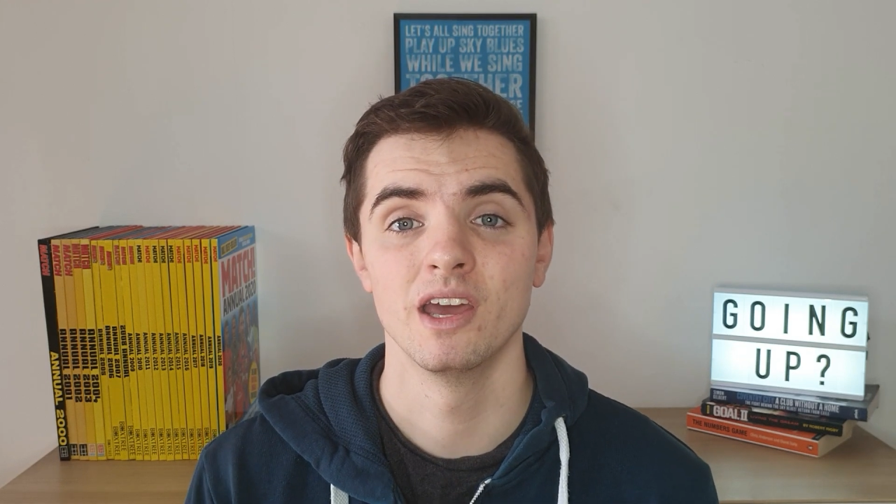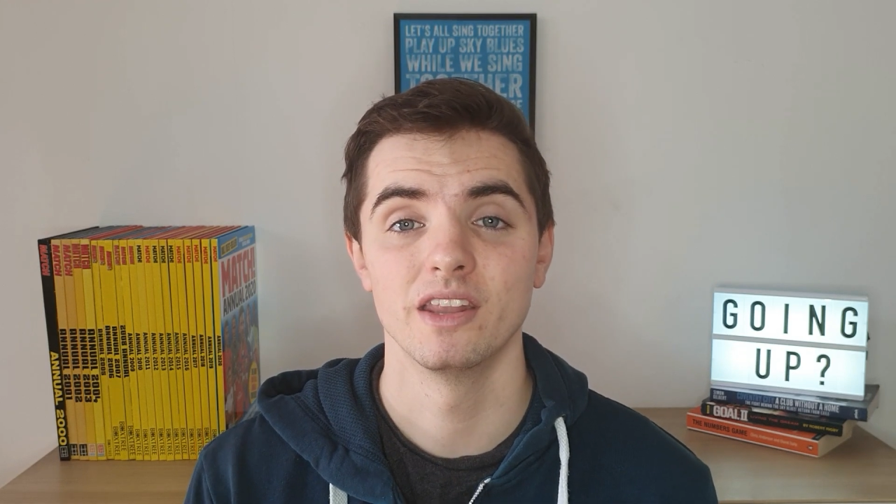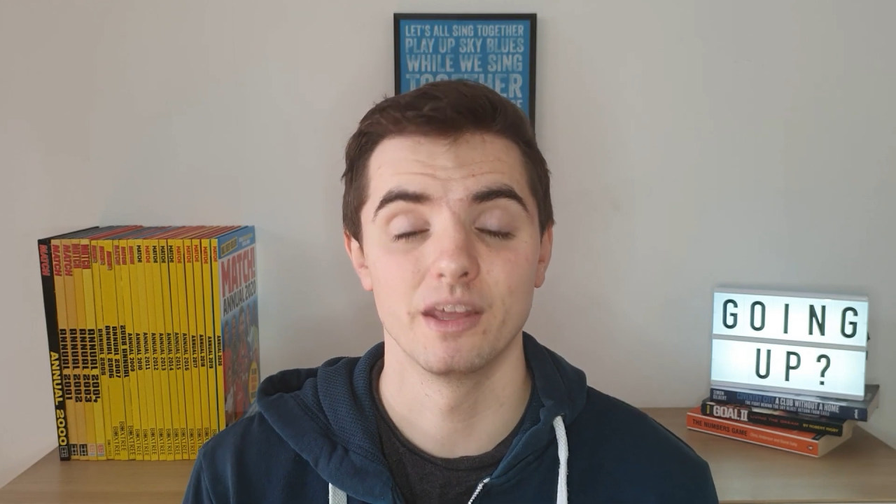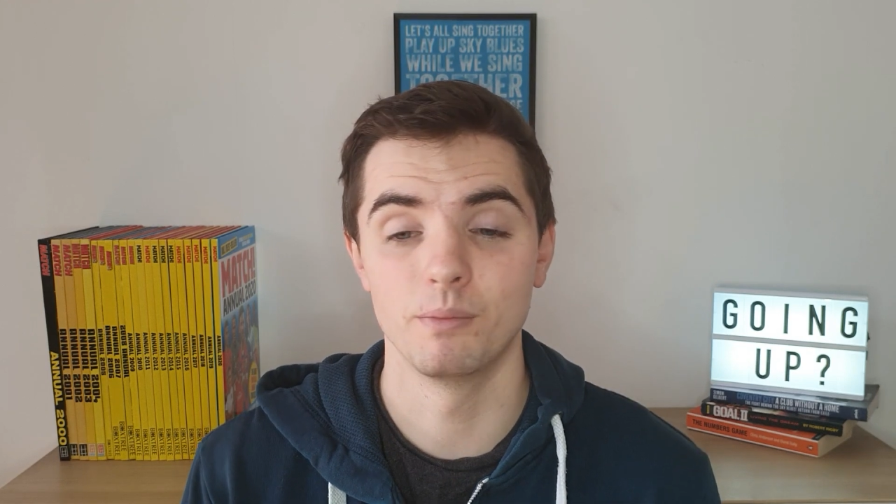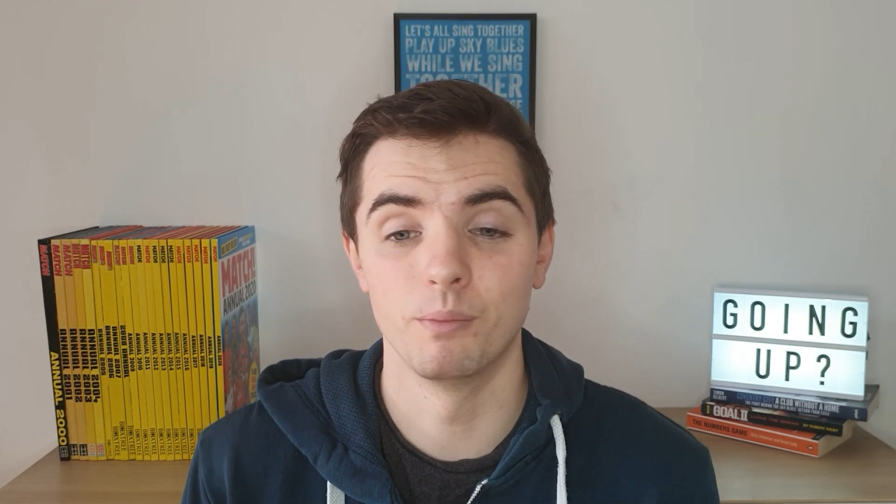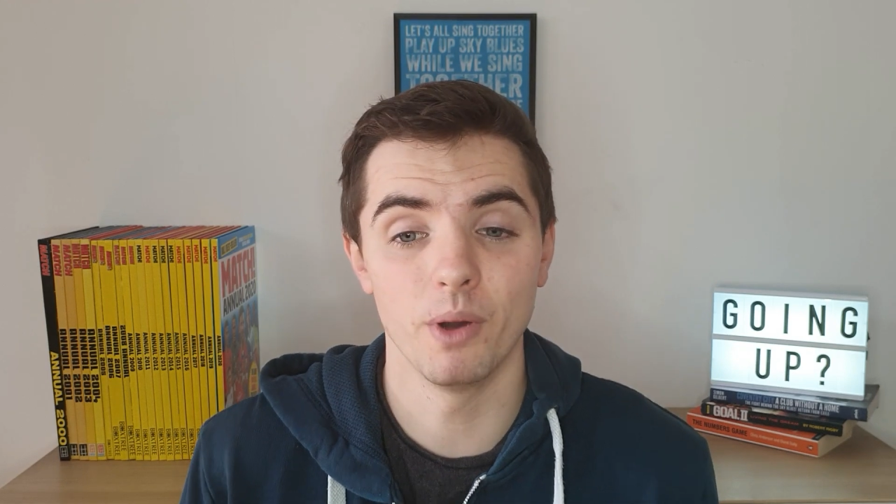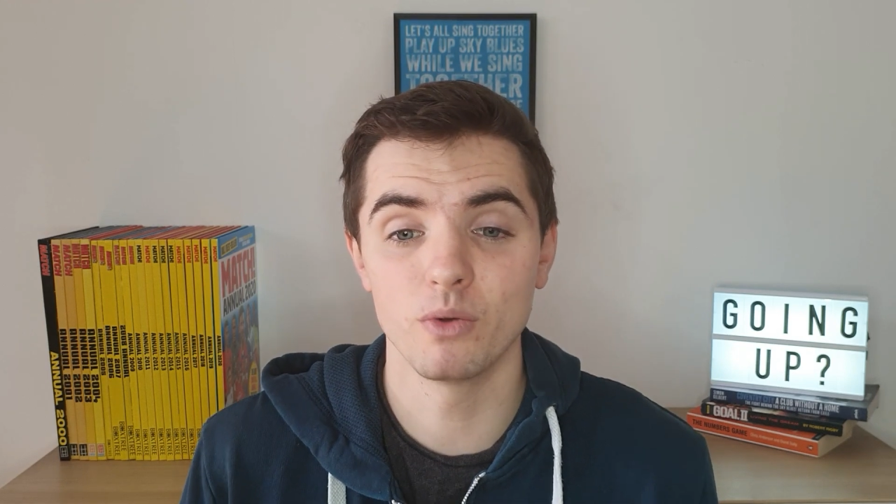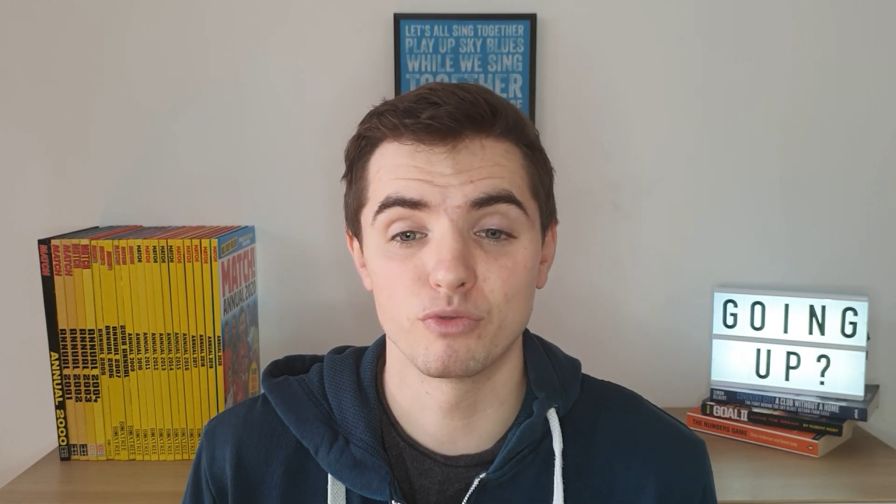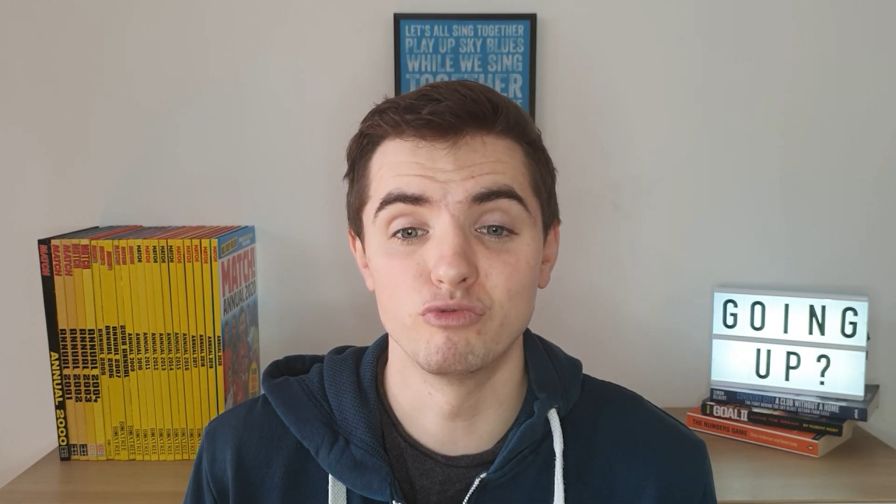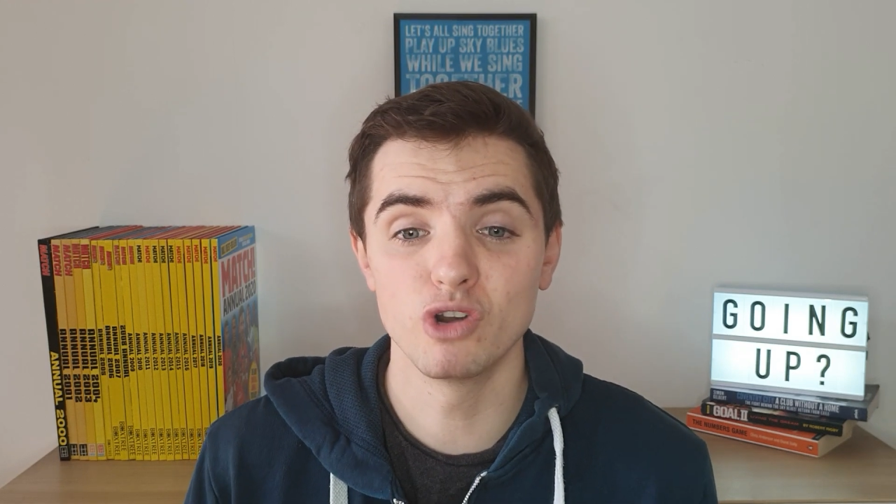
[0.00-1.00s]
They were
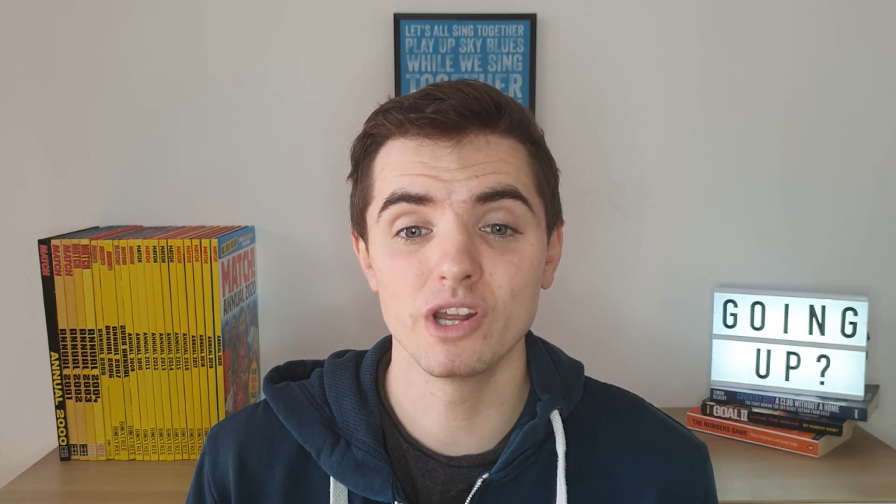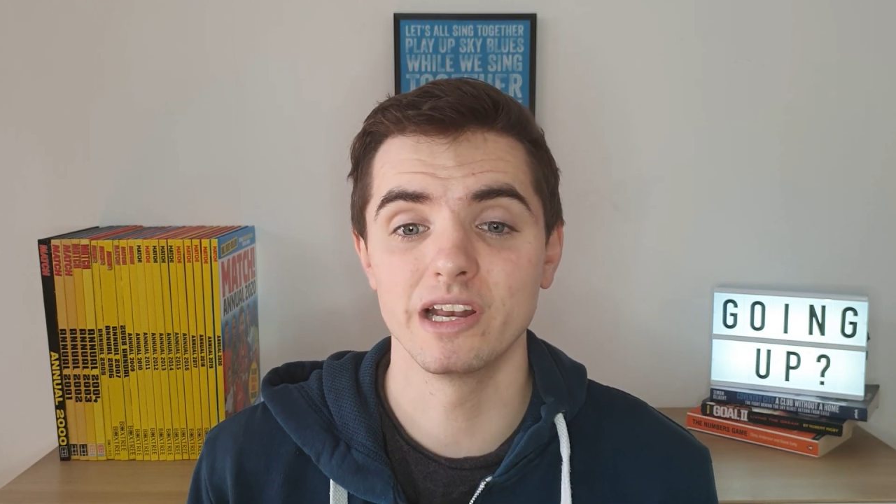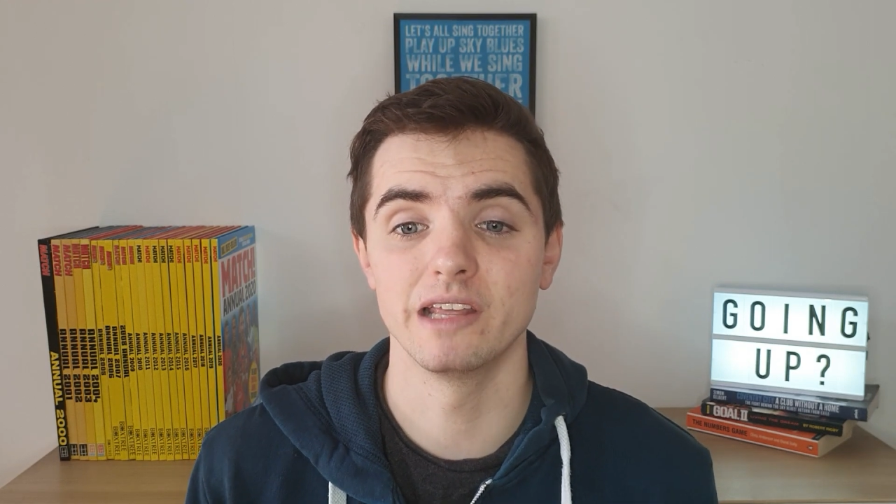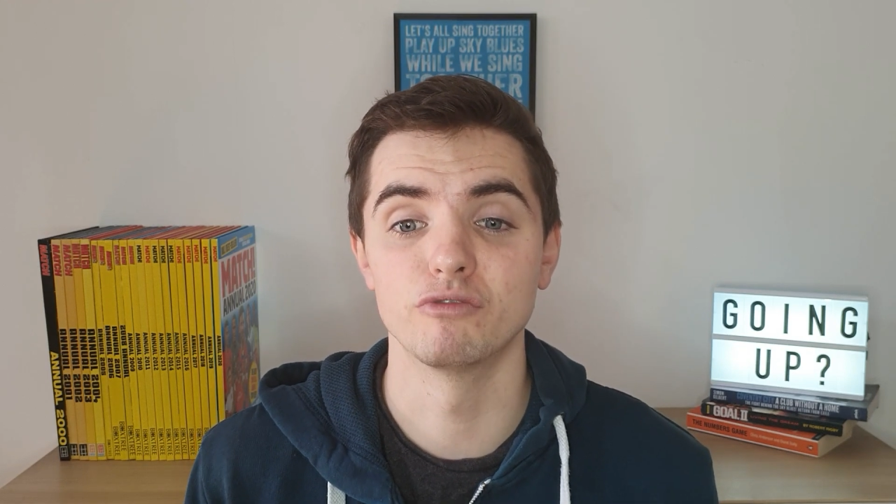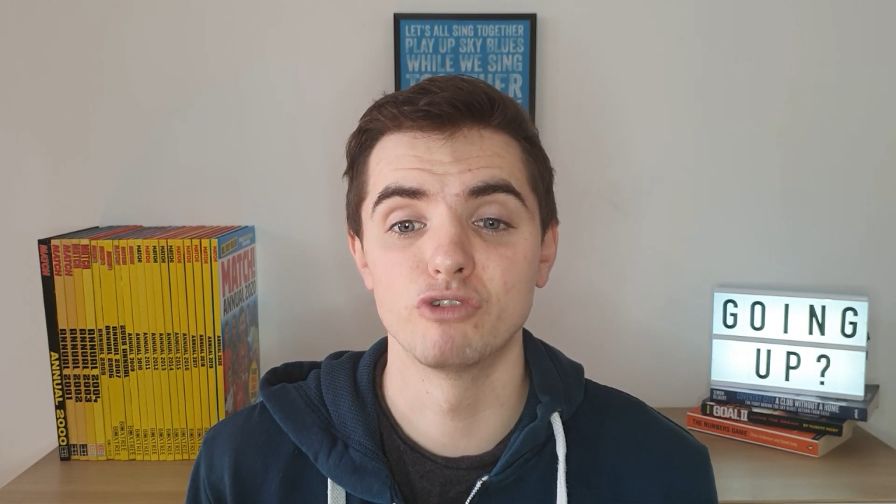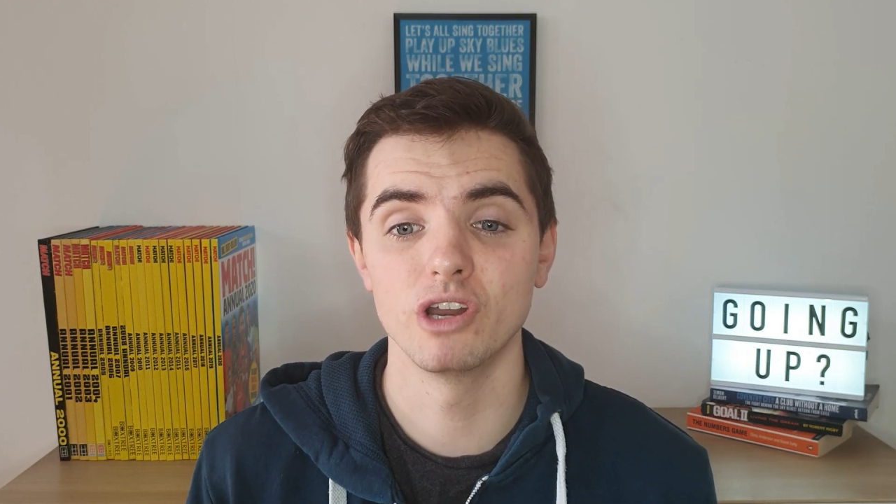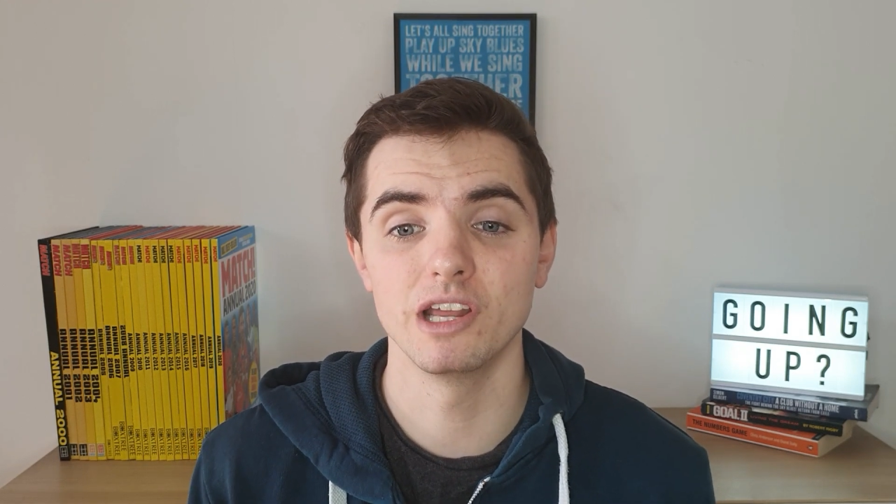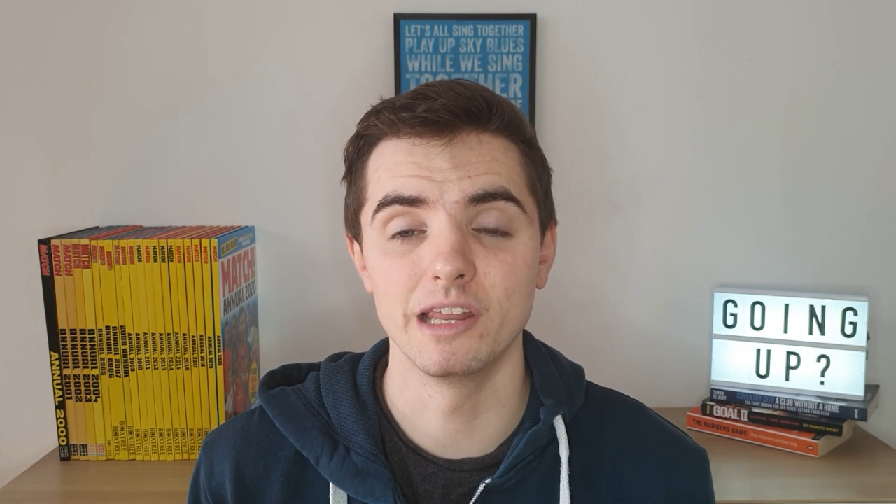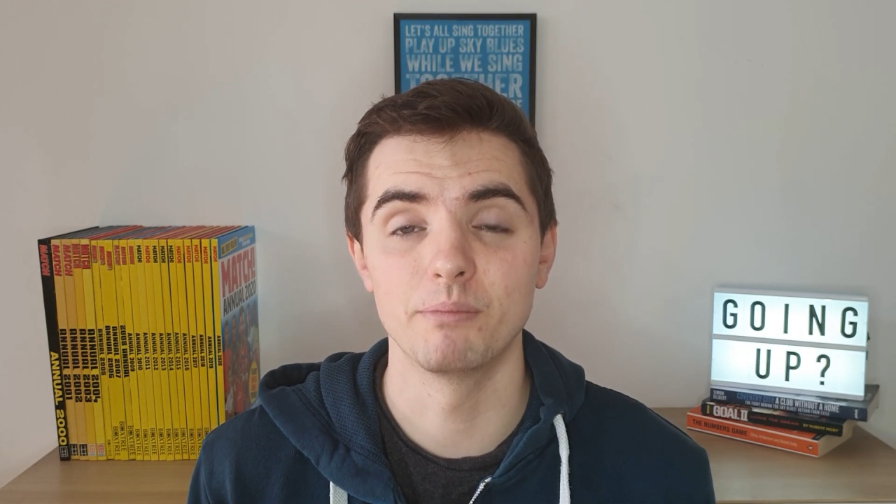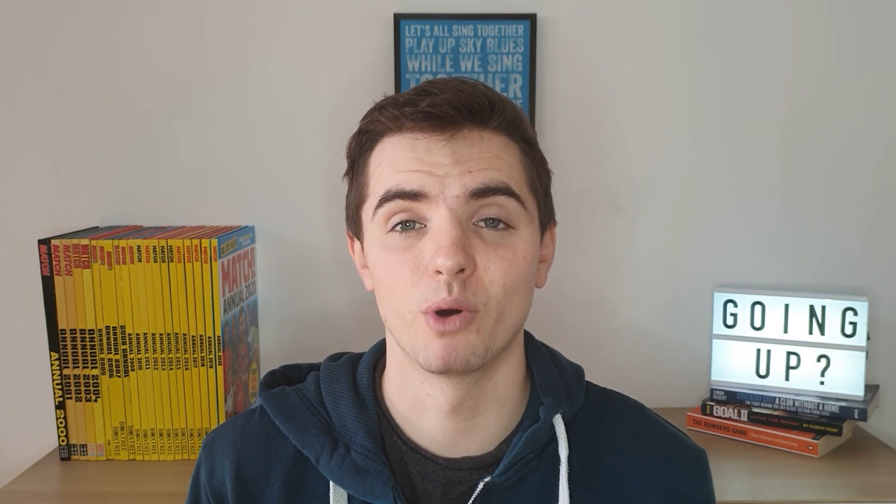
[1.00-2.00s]
both really,
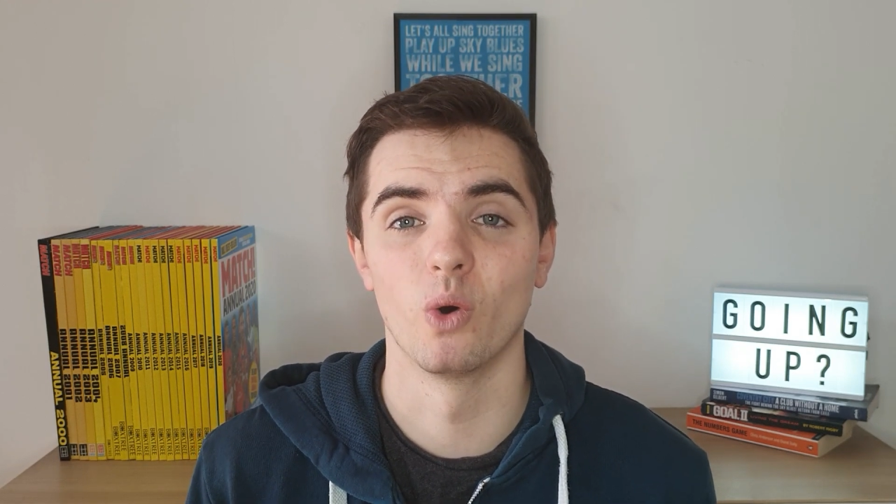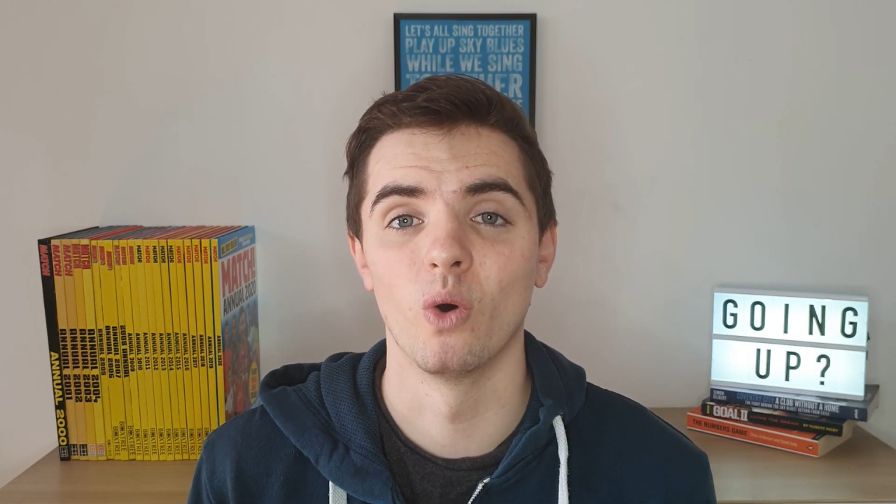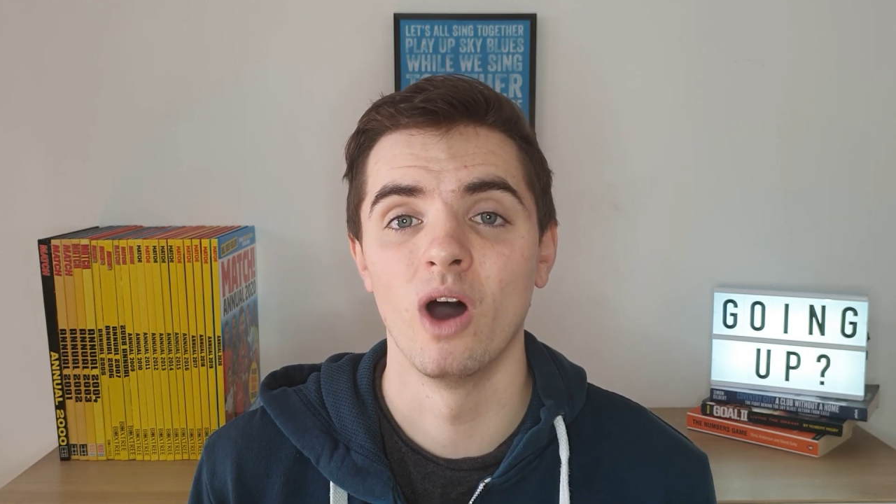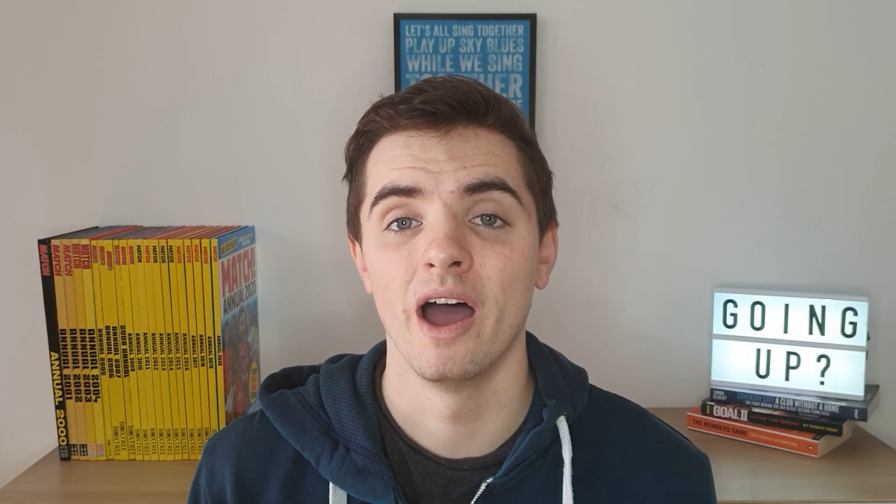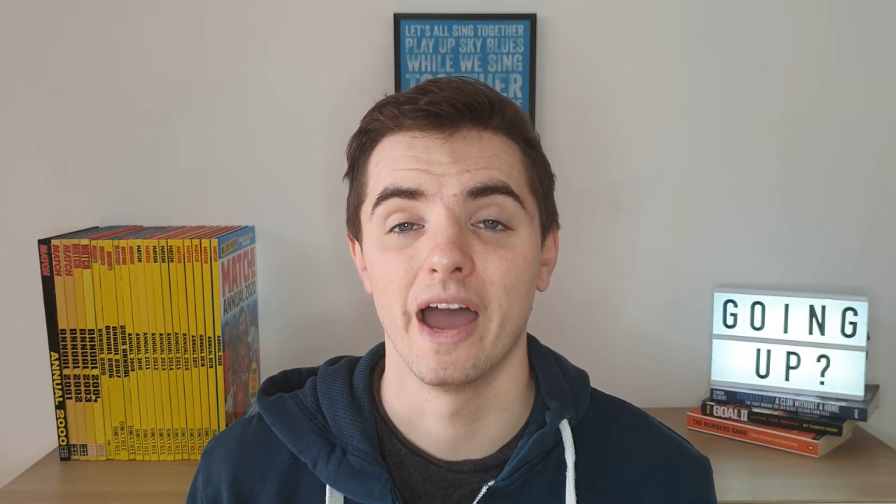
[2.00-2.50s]
really poor,